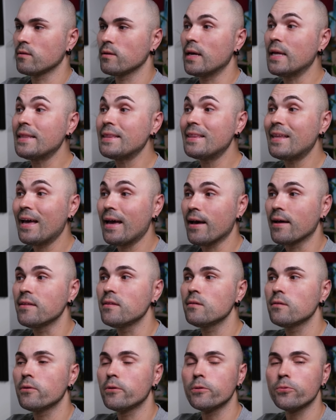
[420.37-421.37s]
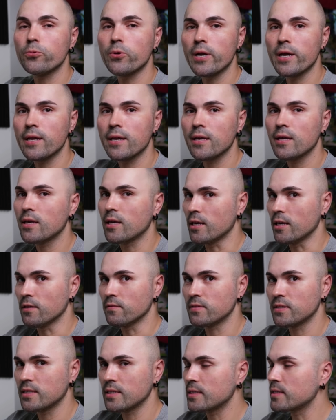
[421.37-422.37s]
and that already
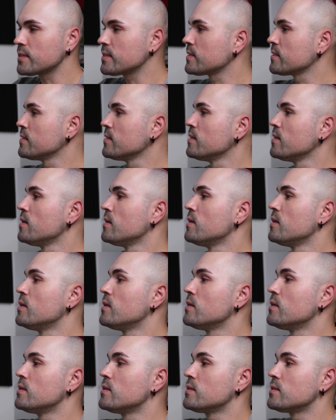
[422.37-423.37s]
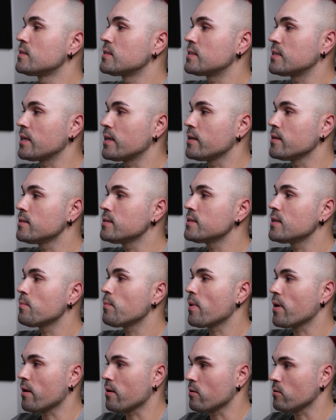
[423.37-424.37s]
gives us sales
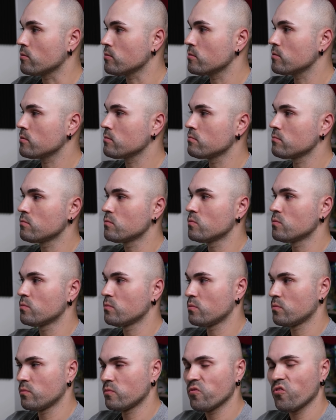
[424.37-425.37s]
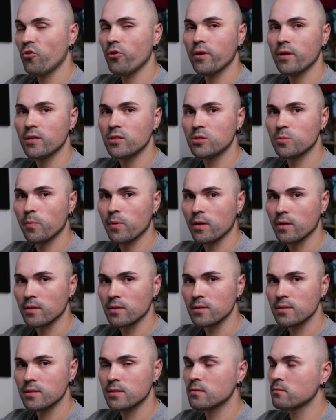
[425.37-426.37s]
amount for each
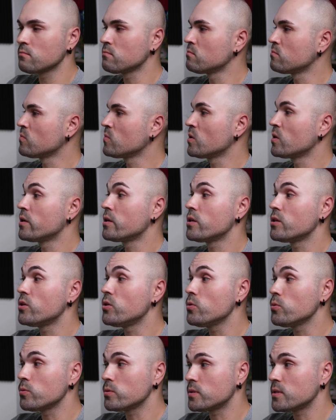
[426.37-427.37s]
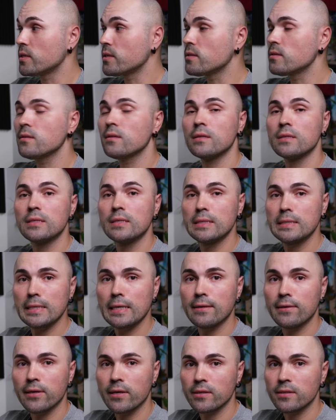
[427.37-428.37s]
month using
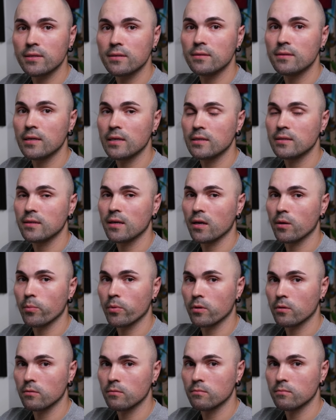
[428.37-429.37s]
disconnected date table.